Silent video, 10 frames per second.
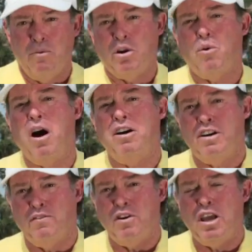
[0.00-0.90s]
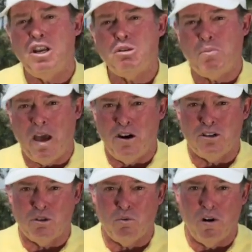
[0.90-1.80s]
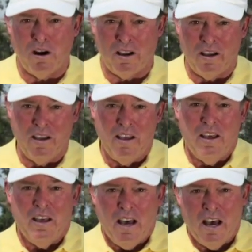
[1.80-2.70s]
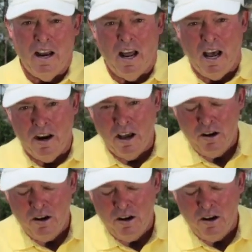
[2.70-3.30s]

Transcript: and require different hinge patterns to work an, an